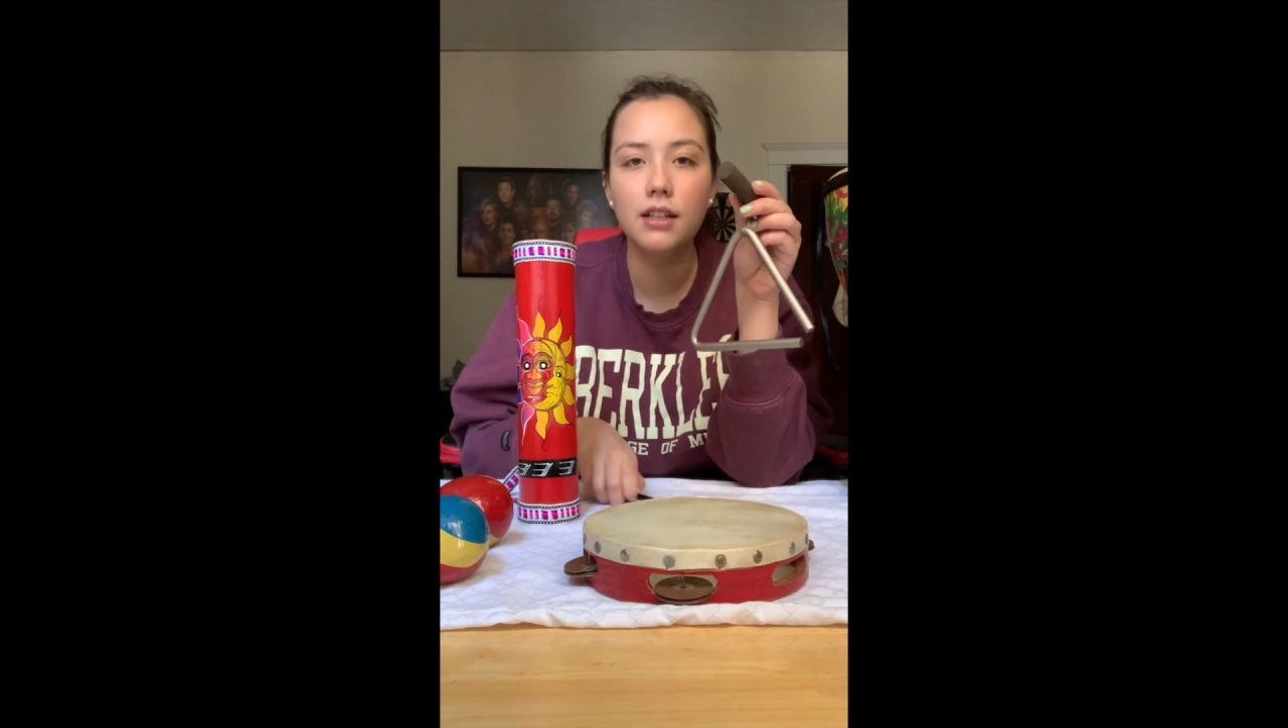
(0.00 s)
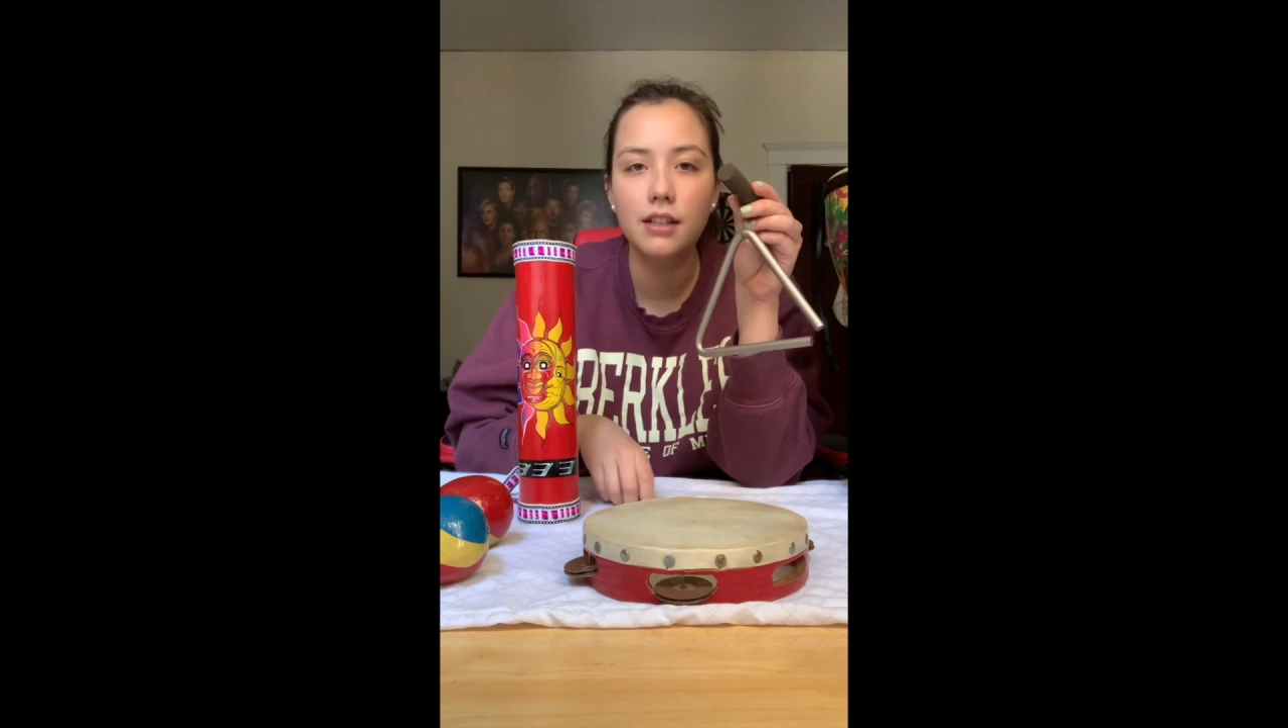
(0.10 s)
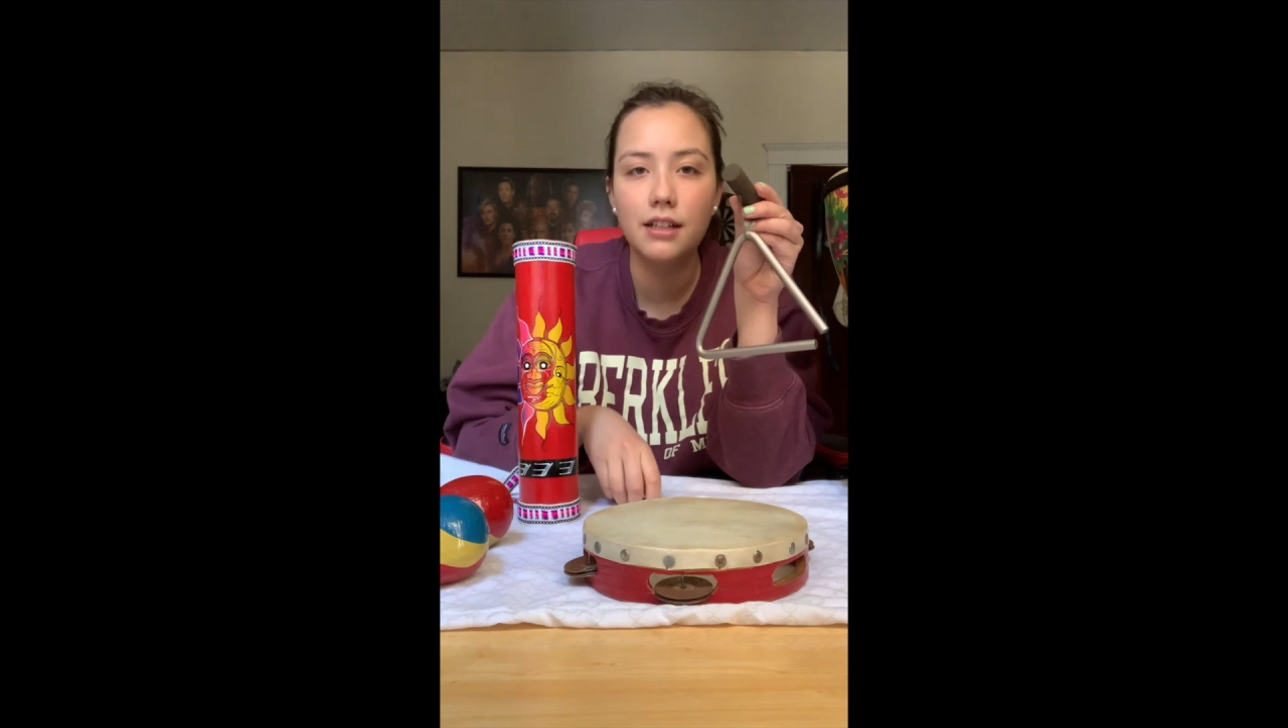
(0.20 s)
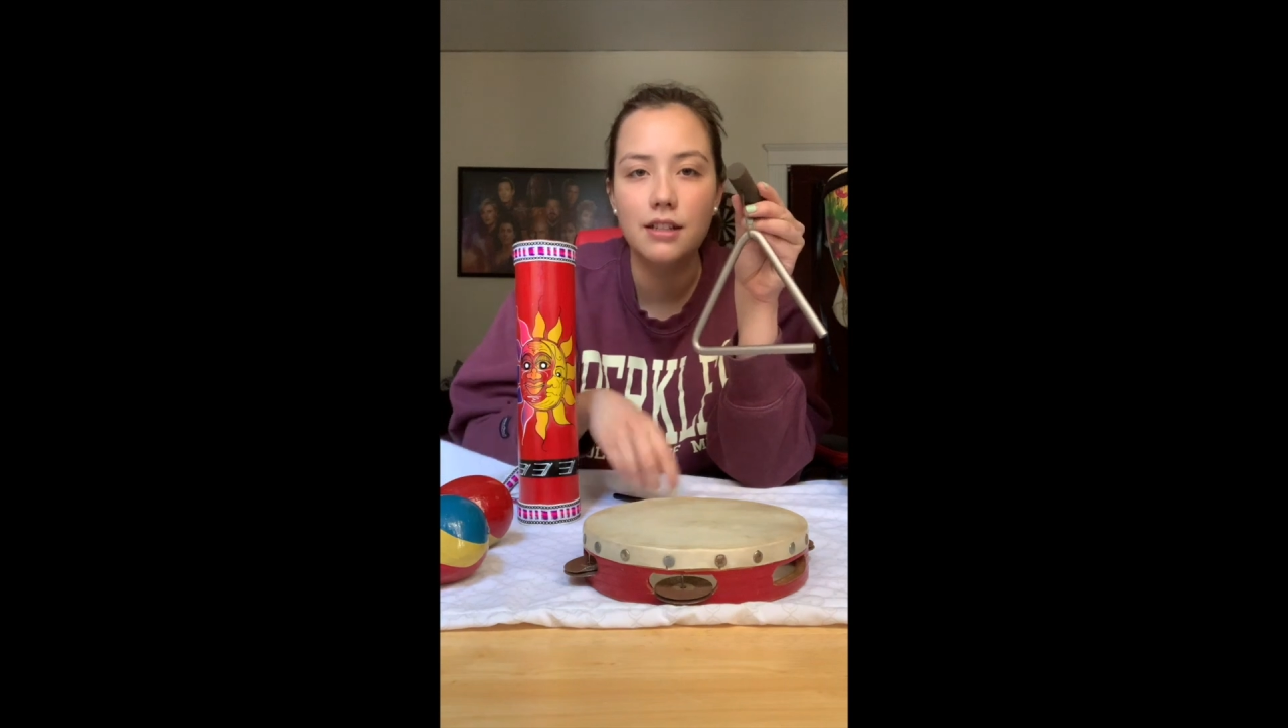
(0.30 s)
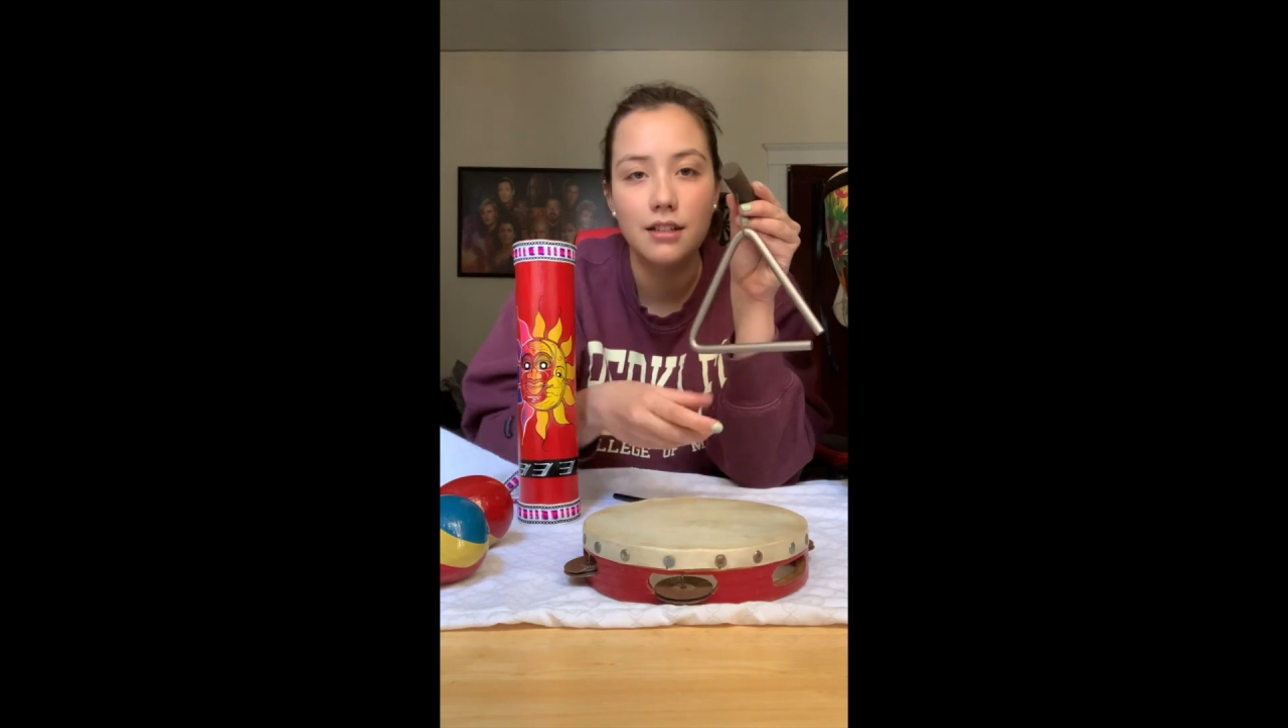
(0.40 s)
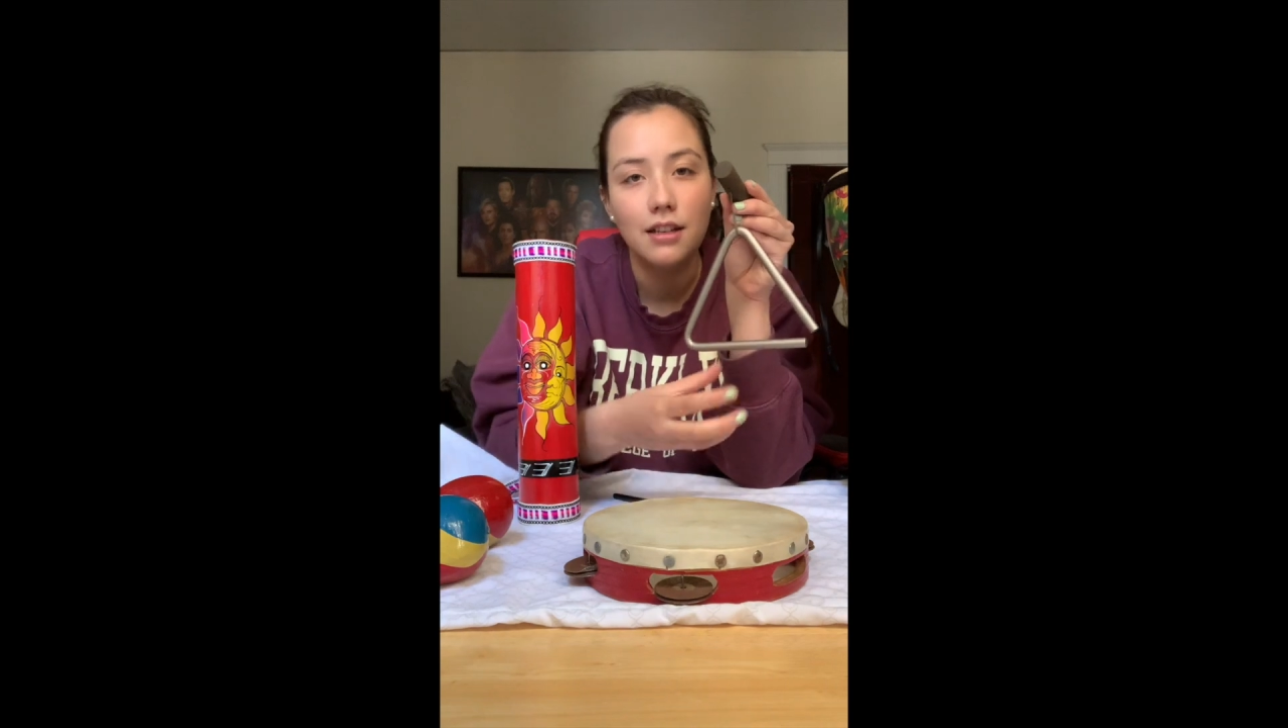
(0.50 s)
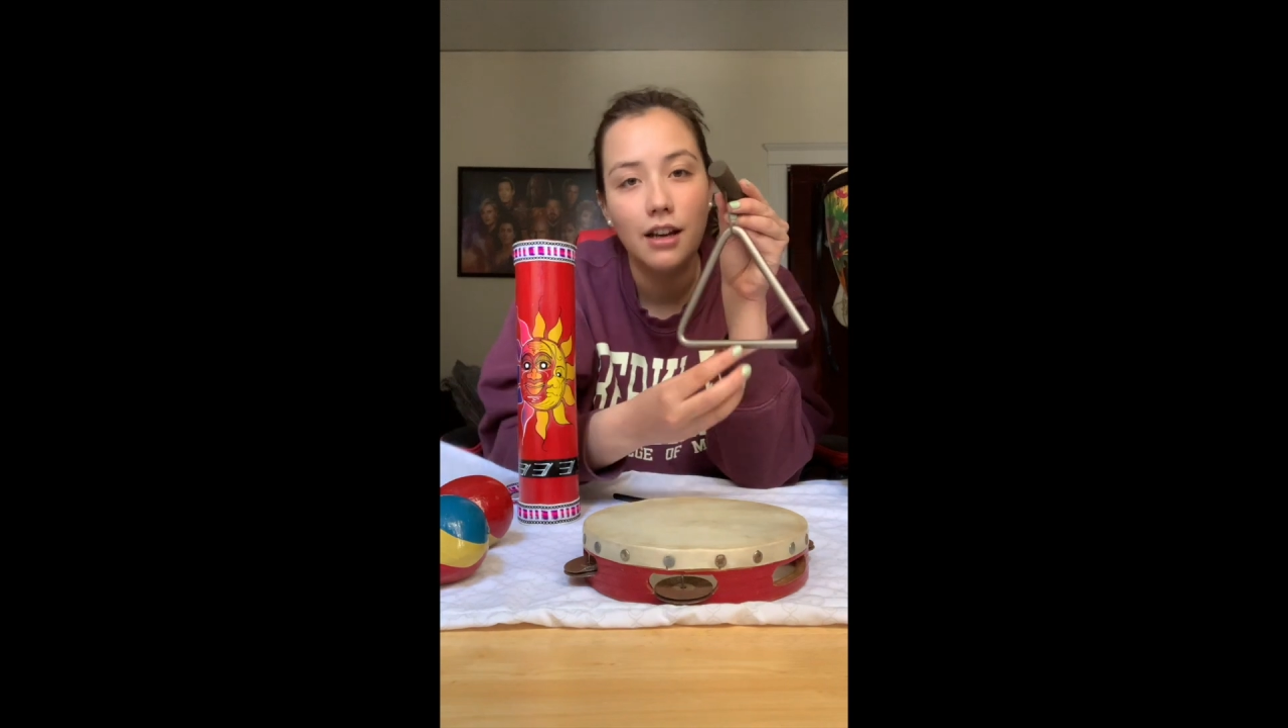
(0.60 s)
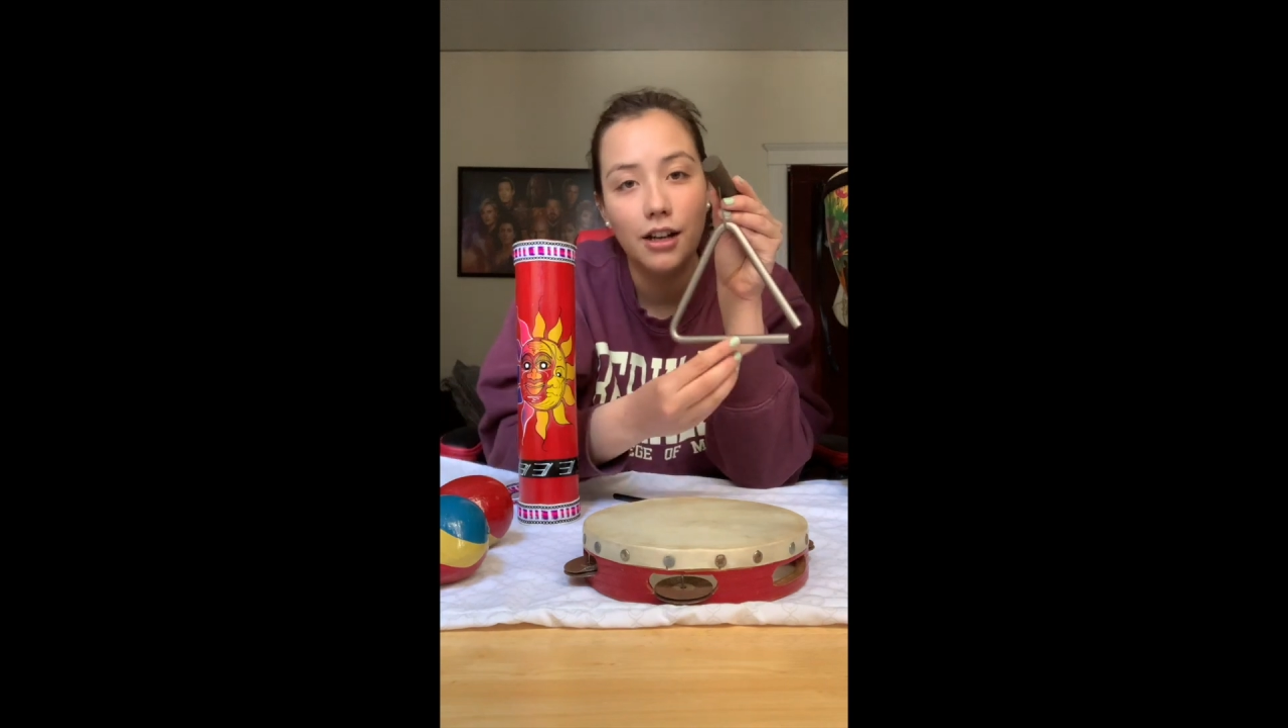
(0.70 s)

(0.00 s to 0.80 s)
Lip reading: it's a